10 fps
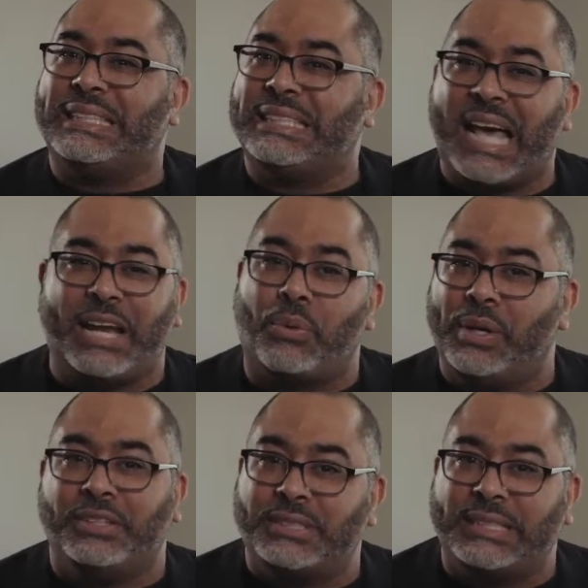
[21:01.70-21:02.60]
is not a
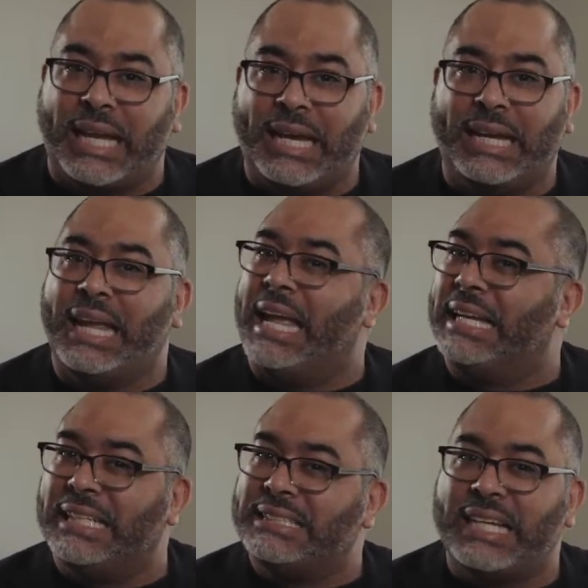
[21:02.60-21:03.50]
real state
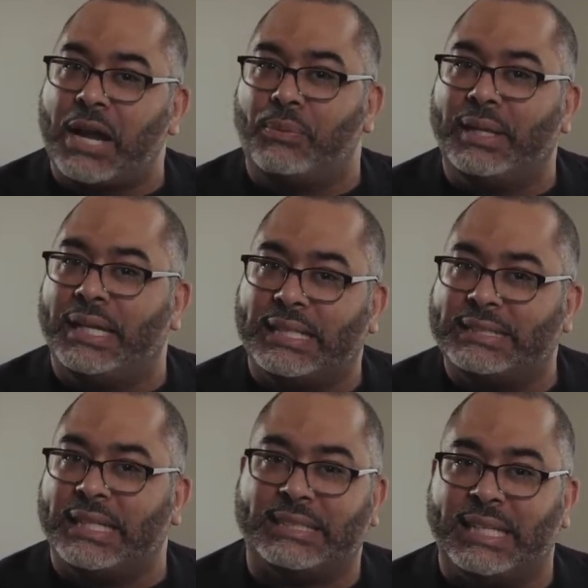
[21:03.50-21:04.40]
and does not really
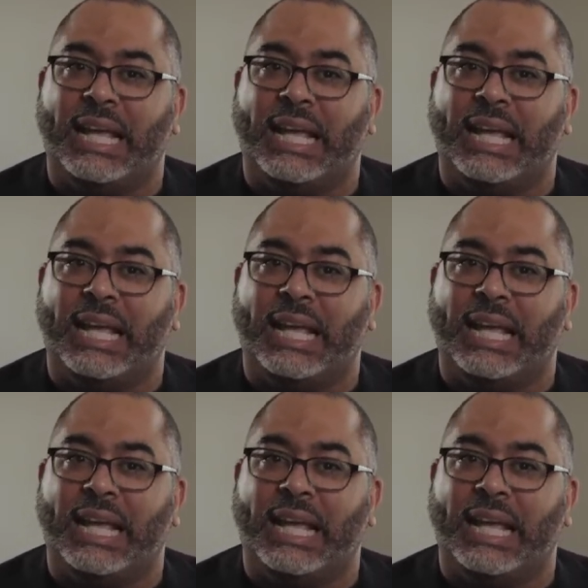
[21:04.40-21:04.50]
exist.